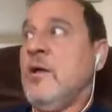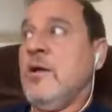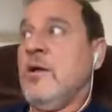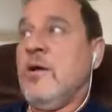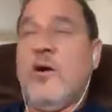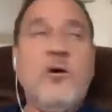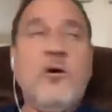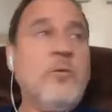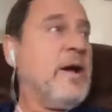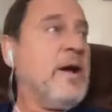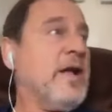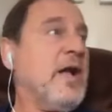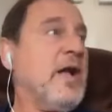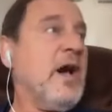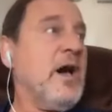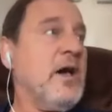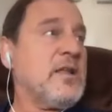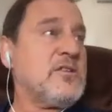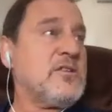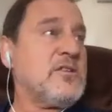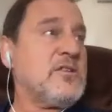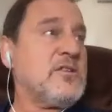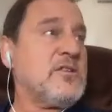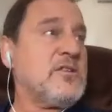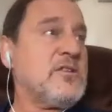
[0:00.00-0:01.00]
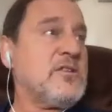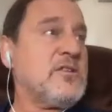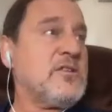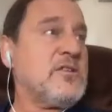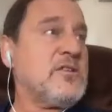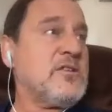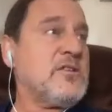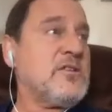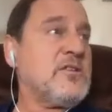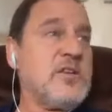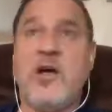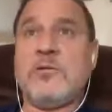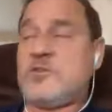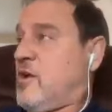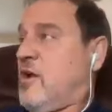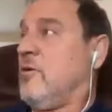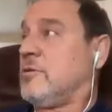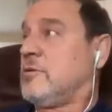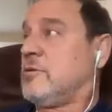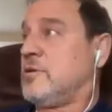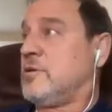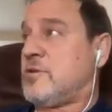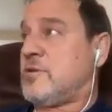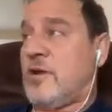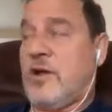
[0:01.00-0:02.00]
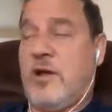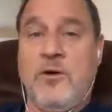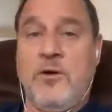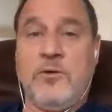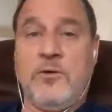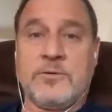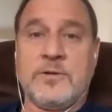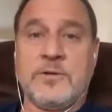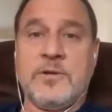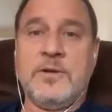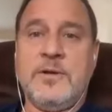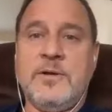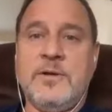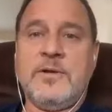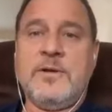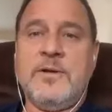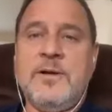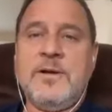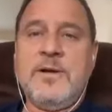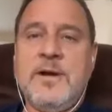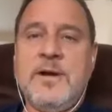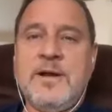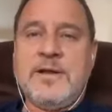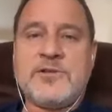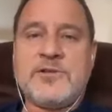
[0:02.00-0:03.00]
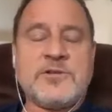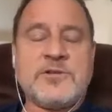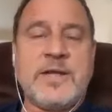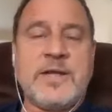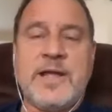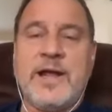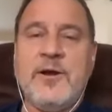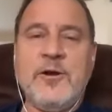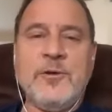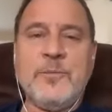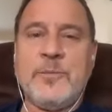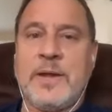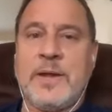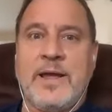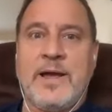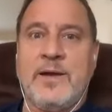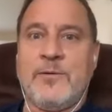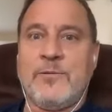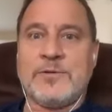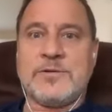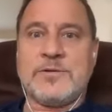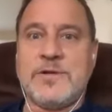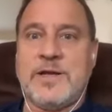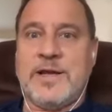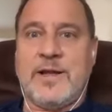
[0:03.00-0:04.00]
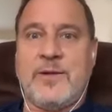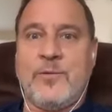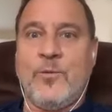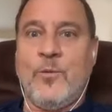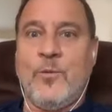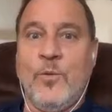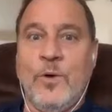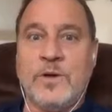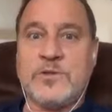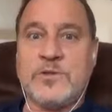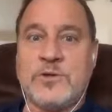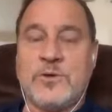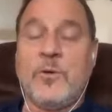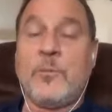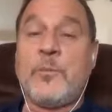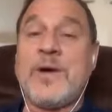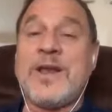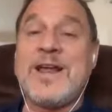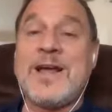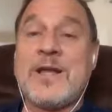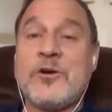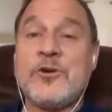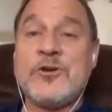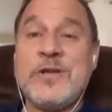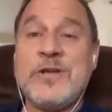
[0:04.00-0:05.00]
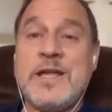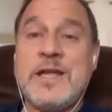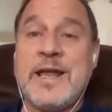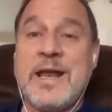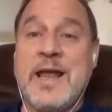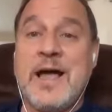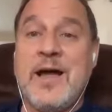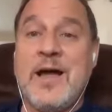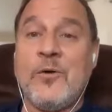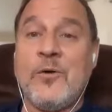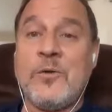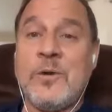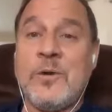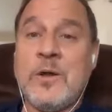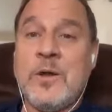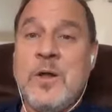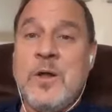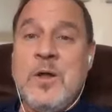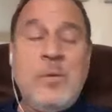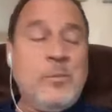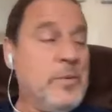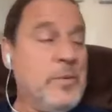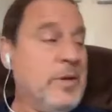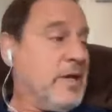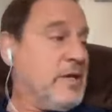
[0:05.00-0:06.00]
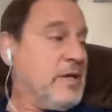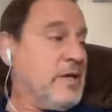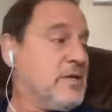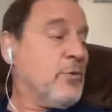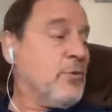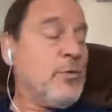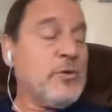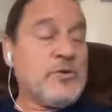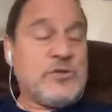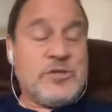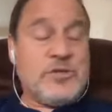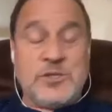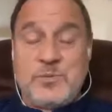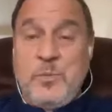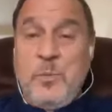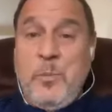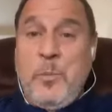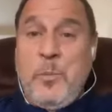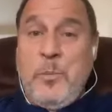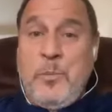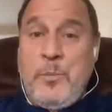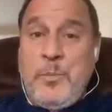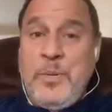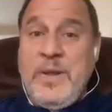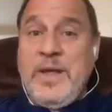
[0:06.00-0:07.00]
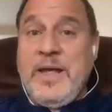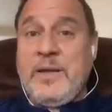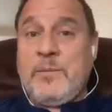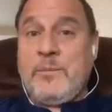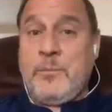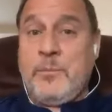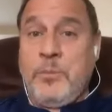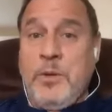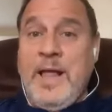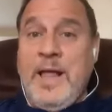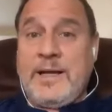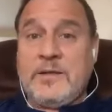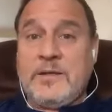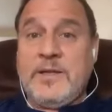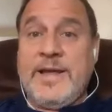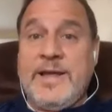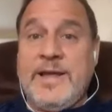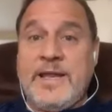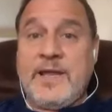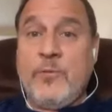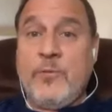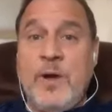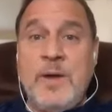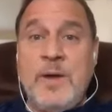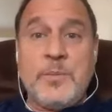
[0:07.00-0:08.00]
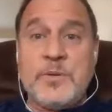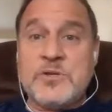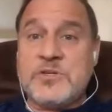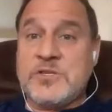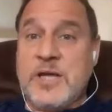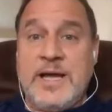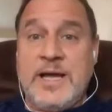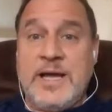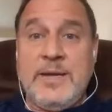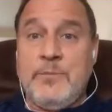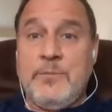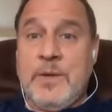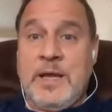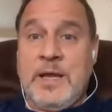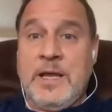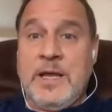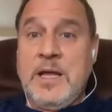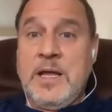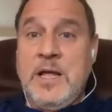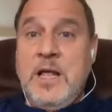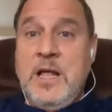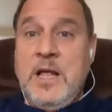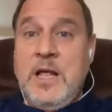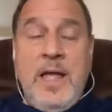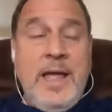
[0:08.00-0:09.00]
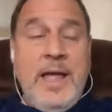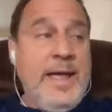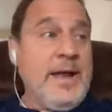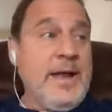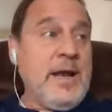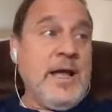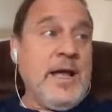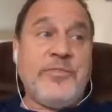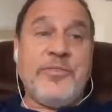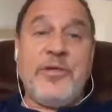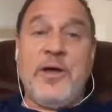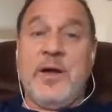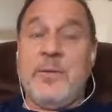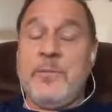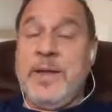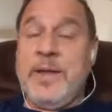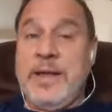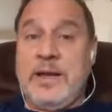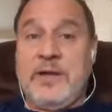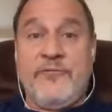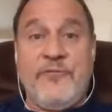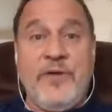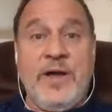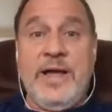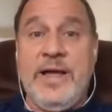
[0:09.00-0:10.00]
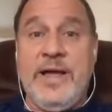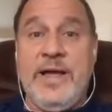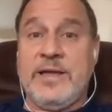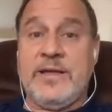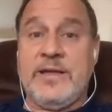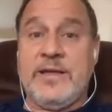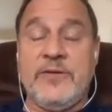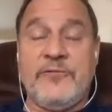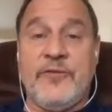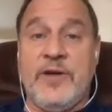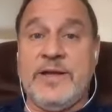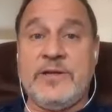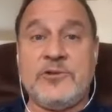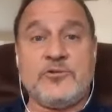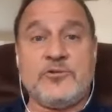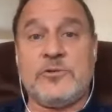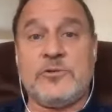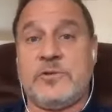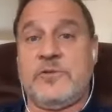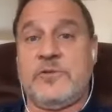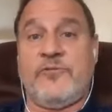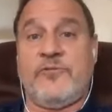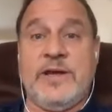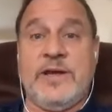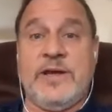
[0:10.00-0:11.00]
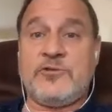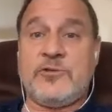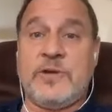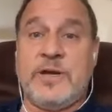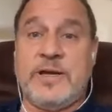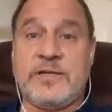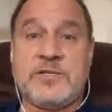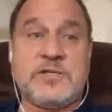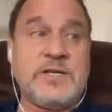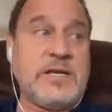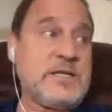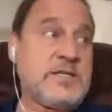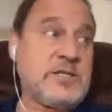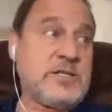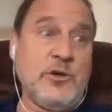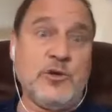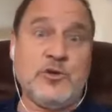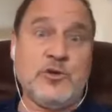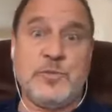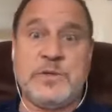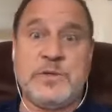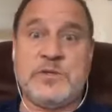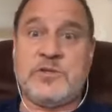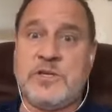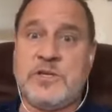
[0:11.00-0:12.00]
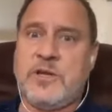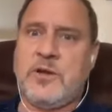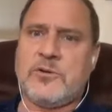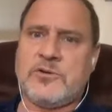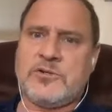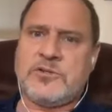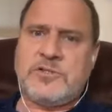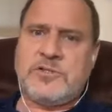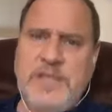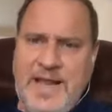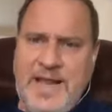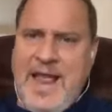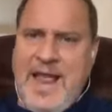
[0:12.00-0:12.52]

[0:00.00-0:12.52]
oh my God, it's a cult, it's a cult, it's a cult. It scared me. I was like, what's going But I couldn't get out because there was this big black lady right beside me. And I thought, man, if I if I if I try and say excuse me, she goes, sit